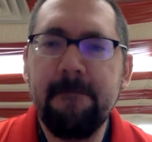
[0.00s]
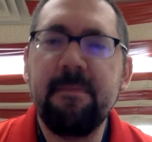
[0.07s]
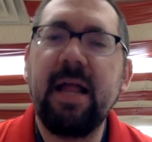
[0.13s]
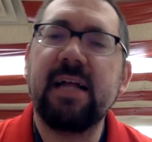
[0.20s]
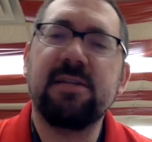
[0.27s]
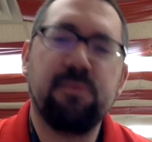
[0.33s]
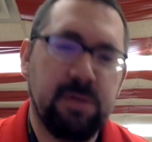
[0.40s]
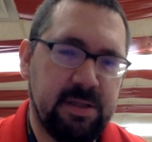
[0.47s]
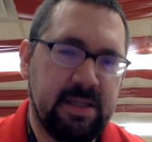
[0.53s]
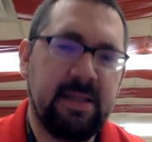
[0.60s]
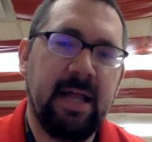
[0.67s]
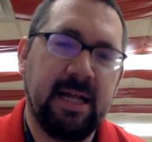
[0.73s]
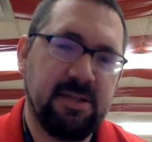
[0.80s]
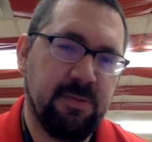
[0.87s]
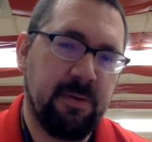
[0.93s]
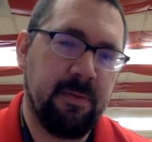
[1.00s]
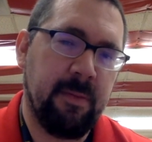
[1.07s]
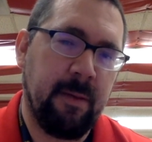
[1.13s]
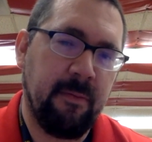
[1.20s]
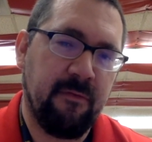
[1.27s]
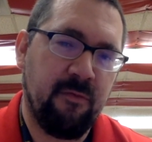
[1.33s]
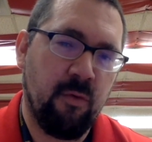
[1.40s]
That's what
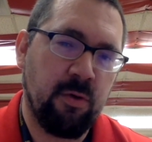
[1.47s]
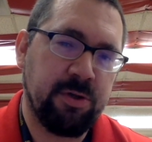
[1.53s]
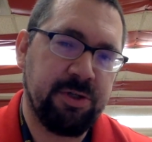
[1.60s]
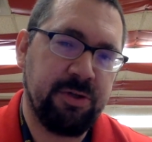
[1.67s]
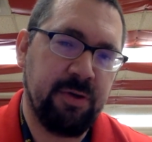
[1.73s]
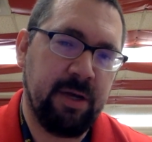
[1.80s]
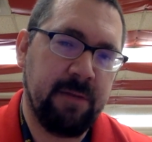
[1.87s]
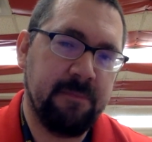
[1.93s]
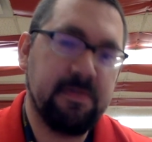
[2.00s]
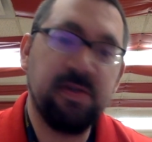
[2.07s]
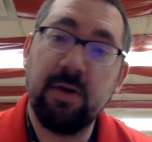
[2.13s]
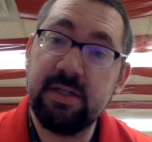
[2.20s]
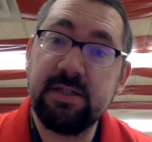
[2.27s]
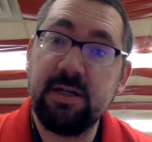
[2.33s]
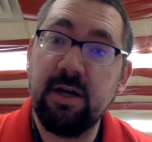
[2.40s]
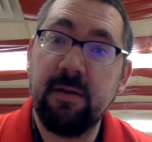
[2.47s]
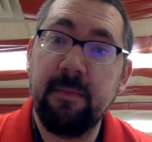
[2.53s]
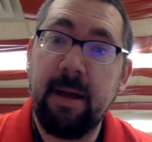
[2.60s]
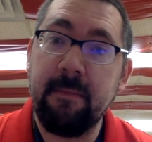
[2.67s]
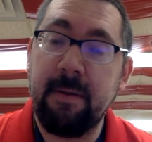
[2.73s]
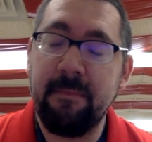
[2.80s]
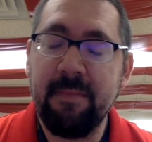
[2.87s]
Amendment 4 is doing. So it's a good
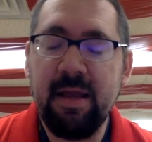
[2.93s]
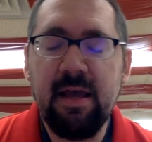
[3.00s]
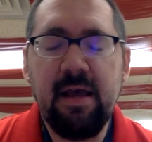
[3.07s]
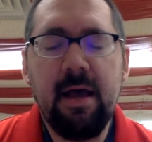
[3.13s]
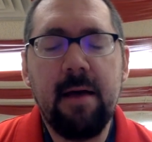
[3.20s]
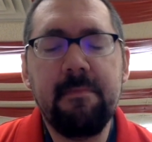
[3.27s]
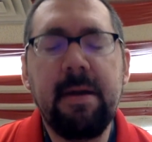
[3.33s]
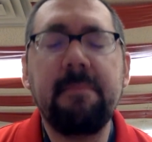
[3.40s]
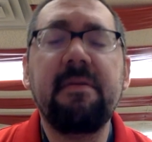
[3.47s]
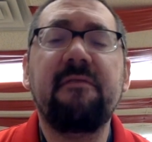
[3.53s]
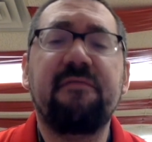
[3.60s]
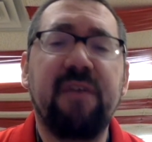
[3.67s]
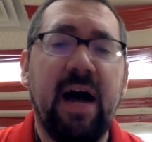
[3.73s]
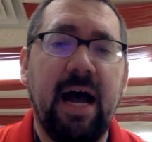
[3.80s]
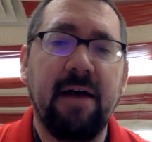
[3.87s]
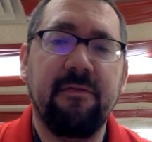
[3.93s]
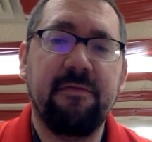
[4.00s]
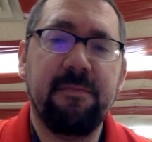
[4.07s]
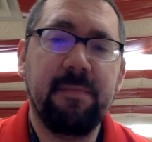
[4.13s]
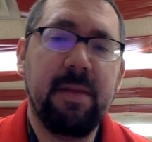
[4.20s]
amendment. Amendment 5.